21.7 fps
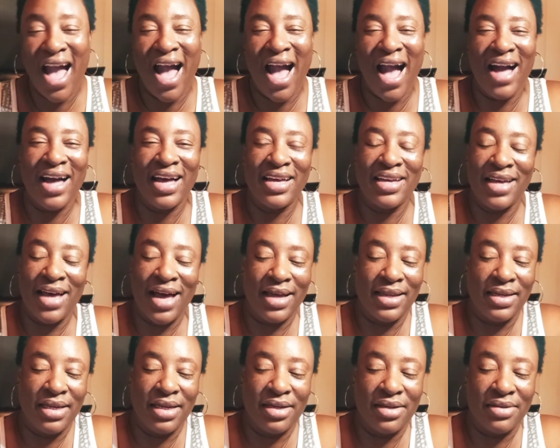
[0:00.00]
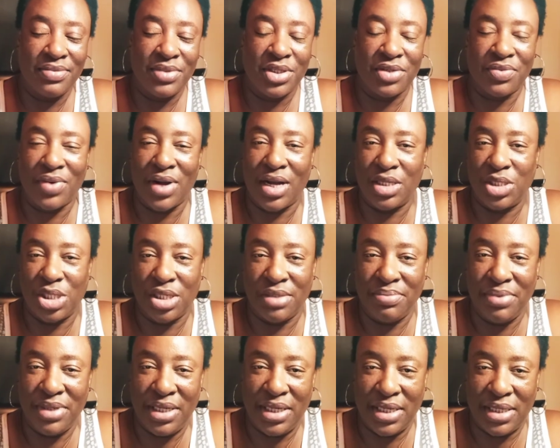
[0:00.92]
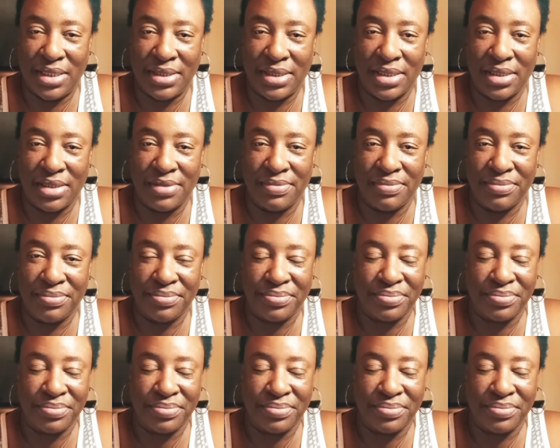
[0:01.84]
I love Taraji P. Henson.